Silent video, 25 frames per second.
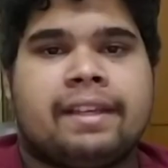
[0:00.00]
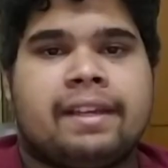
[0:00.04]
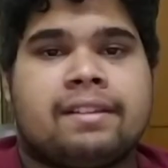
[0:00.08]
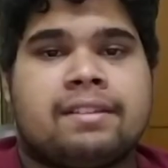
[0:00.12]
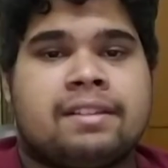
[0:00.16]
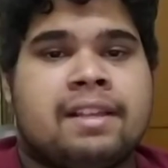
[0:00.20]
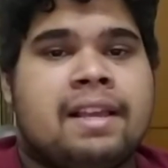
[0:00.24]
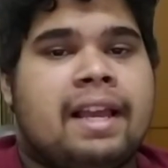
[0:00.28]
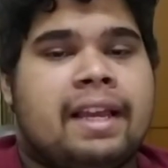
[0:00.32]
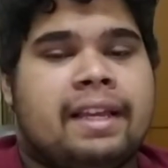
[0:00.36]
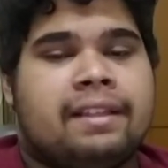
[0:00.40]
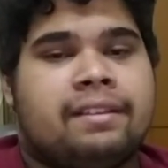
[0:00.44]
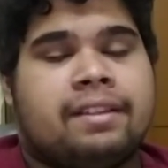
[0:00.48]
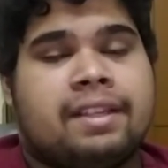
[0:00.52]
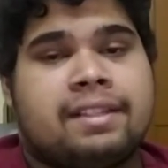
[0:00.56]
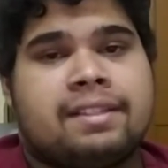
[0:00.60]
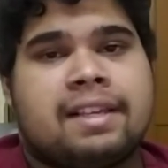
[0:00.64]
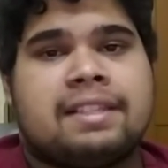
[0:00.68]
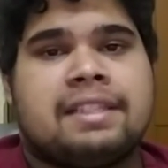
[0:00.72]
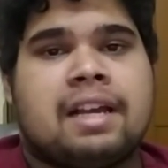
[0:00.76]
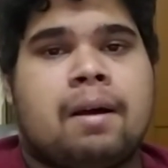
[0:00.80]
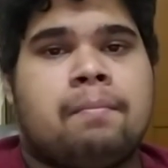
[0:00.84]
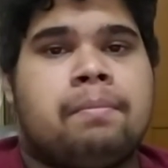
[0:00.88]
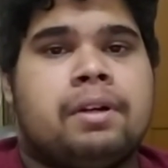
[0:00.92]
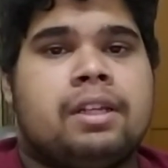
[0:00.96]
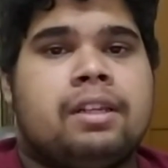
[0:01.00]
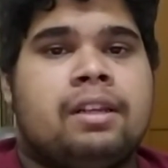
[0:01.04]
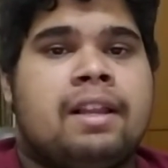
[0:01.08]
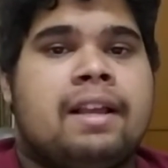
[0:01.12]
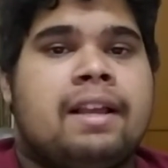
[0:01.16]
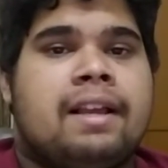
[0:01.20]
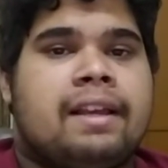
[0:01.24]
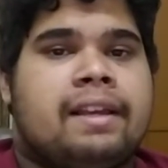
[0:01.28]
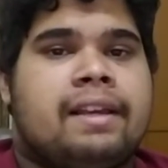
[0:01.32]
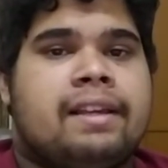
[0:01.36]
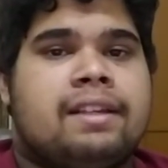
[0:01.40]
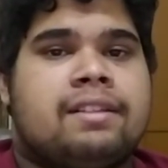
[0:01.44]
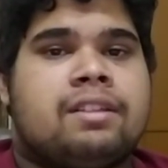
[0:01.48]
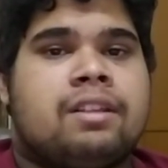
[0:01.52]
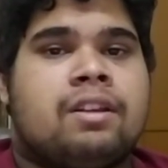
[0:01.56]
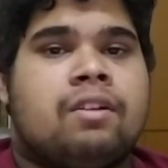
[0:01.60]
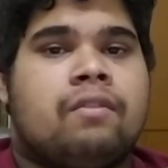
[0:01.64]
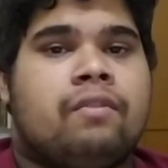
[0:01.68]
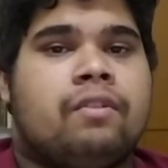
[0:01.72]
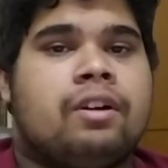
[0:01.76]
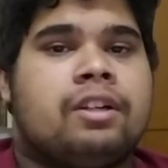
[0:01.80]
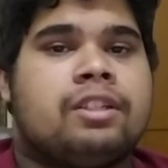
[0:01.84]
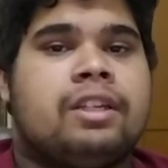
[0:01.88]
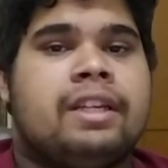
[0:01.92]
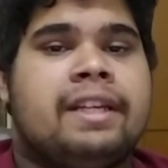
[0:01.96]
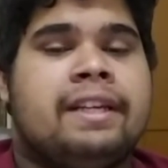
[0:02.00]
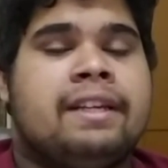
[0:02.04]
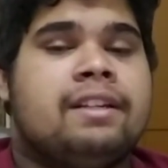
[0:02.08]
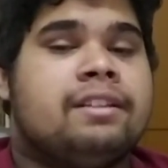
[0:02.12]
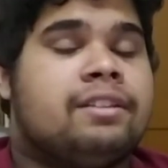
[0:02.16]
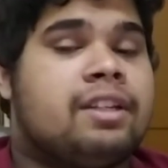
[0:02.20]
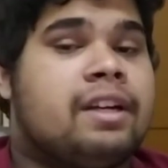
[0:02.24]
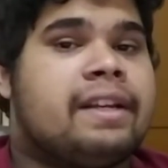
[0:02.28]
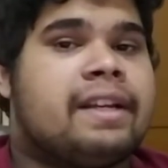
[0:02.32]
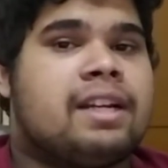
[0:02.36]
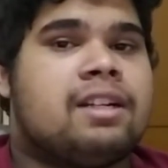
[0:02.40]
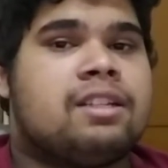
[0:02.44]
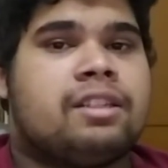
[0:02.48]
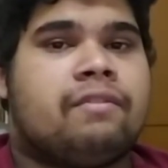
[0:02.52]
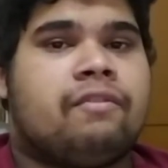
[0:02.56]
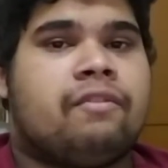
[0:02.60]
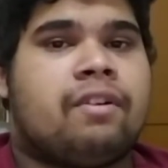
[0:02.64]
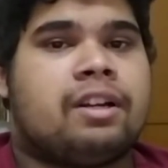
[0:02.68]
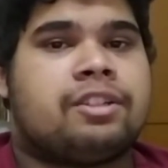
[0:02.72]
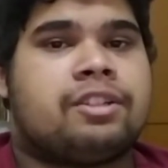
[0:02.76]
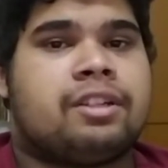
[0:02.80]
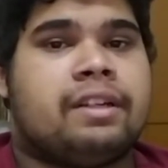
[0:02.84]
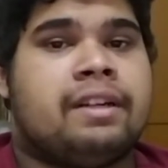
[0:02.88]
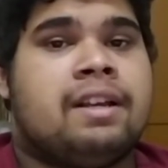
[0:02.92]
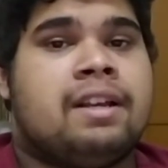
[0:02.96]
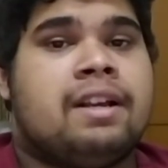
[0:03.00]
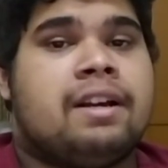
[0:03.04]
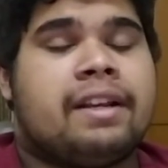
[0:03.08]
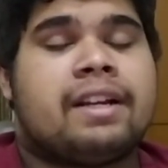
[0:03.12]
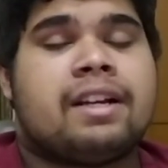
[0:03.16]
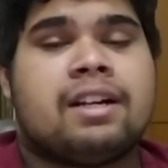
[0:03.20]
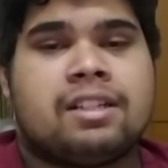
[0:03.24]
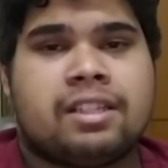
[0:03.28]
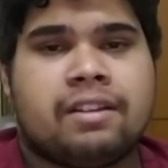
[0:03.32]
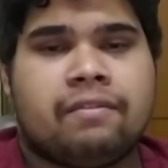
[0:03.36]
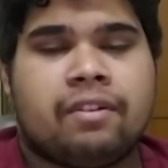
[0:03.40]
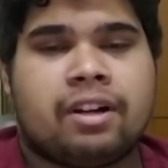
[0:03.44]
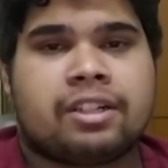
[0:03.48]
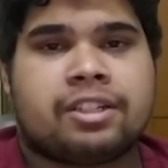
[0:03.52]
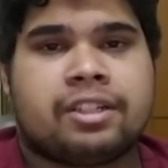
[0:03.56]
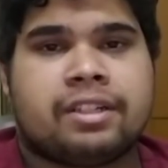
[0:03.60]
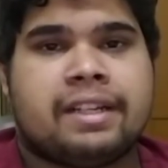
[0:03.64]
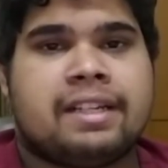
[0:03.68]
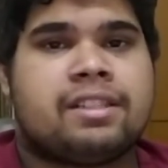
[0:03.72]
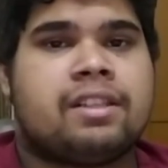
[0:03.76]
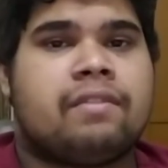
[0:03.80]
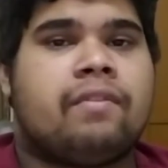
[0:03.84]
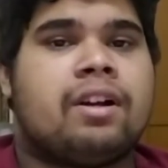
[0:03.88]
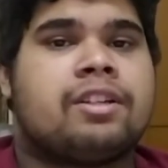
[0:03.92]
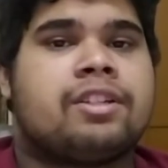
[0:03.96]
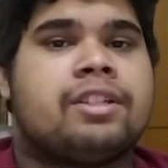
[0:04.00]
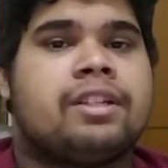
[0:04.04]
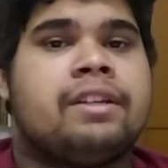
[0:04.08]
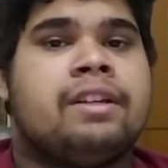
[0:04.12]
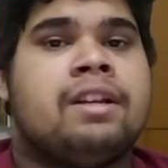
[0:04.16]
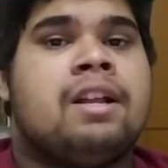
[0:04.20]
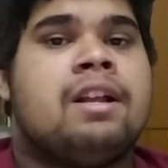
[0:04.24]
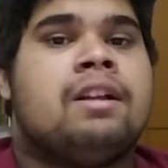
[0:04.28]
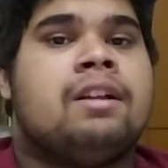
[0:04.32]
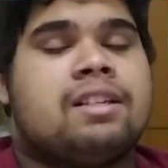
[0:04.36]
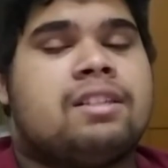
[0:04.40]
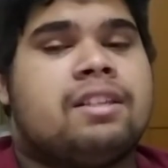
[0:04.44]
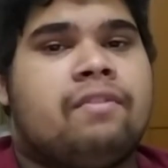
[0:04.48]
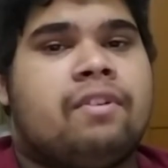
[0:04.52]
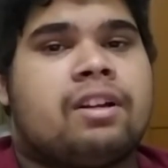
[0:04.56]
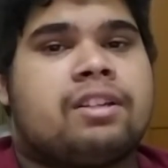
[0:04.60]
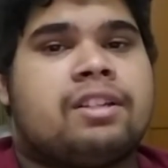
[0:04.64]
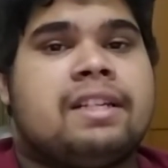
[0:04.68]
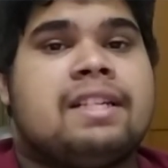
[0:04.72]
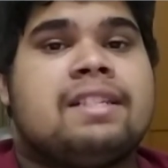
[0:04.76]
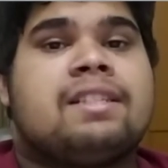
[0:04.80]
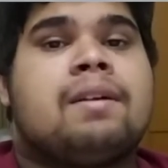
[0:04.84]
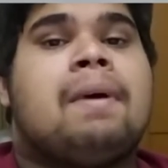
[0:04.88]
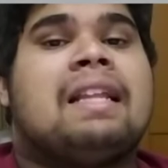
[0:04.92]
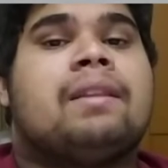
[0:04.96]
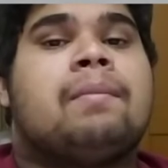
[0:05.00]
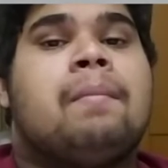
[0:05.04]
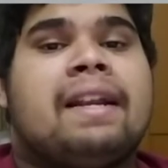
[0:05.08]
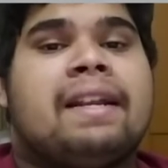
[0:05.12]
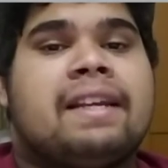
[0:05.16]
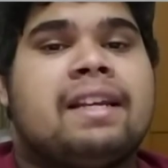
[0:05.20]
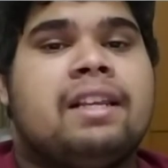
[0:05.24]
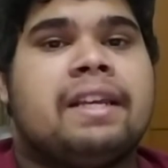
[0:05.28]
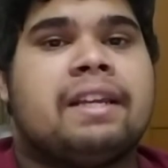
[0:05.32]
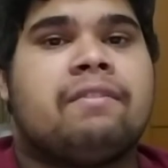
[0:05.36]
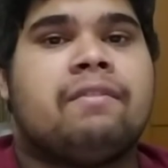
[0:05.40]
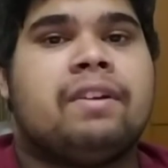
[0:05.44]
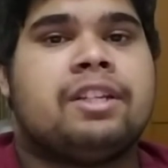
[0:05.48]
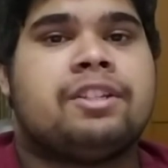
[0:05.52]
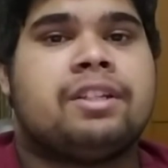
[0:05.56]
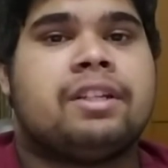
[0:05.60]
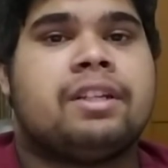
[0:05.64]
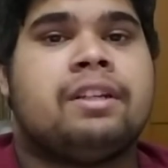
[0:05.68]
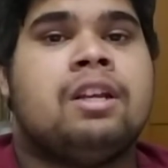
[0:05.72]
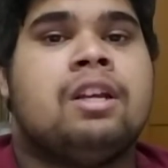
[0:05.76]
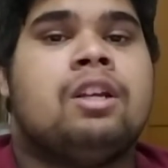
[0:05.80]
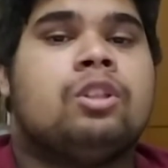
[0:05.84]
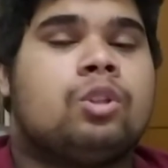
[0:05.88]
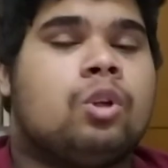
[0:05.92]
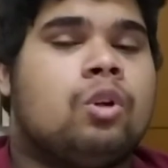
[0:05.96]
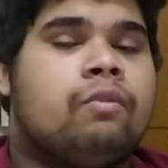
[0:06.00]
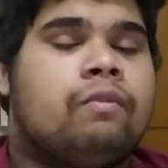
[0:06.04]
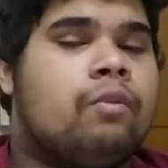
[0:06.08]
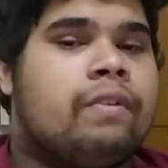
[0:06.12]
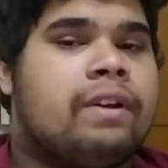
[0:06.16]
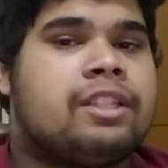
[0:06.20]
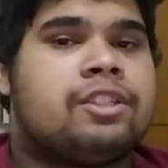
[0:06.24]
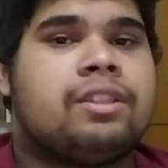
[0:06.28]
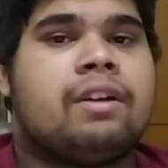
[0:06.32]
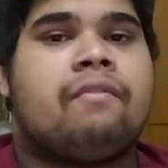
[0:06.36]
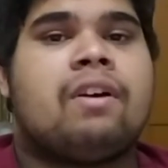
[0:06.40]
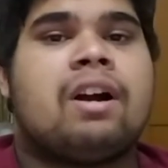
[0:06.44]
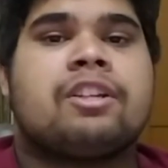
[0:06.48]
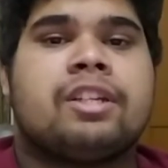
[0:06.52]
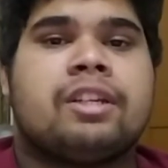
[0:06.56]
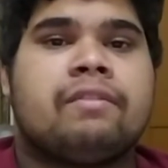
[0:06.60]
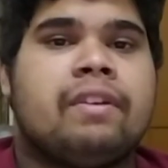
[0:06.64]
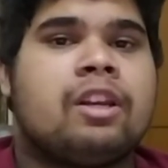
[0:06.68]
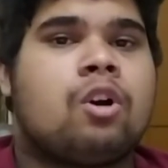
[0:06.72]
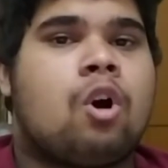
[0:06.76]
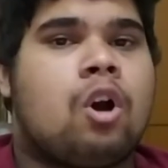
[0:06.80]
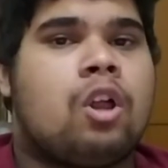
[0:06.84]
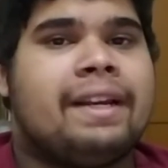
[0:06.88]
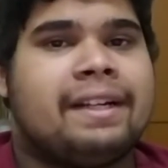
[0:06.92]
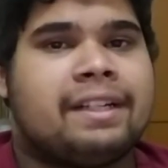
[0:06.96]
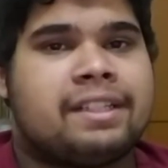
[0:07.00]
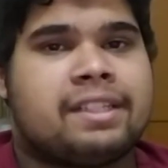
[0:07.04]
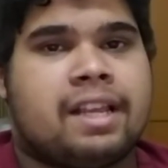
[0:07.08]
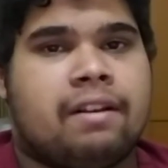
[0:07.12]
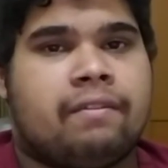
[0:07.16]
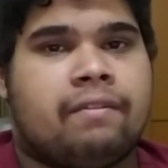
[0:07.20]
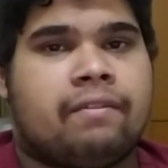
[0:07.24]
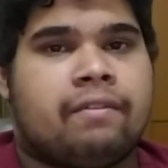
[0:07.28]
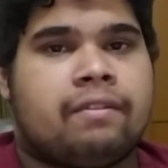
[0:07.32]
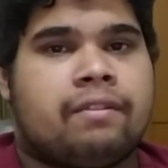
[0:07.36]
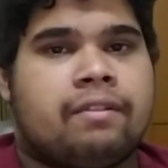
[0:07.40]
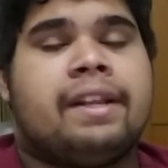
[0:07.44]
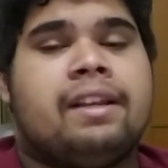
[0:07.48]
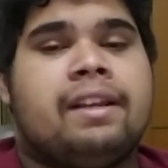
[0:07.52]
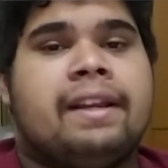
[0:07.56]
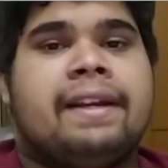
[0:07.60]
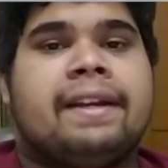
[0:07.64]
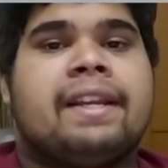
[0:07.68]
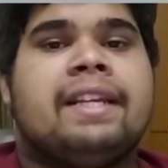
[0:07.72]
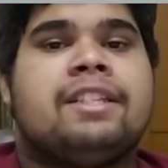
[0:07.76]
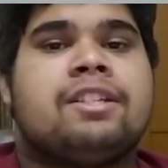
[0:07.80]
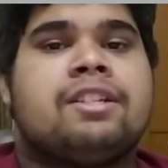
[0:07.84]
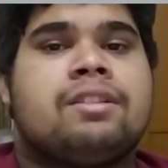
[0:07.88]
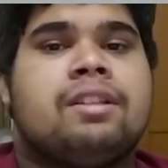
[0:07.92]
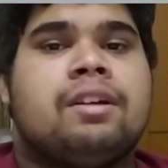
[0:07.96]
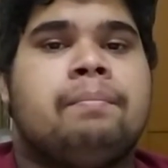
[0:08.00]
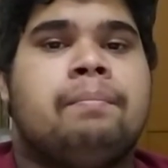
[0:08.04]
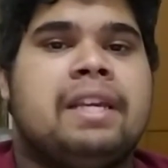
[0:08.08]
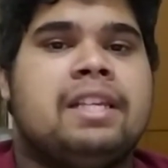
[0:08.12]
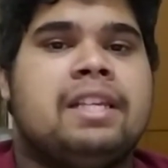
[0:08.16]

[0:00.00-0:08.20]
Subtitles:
things in this example is firstly the recursive function. Recursive function is the mathematical equation through which the function will call itself until it reaches the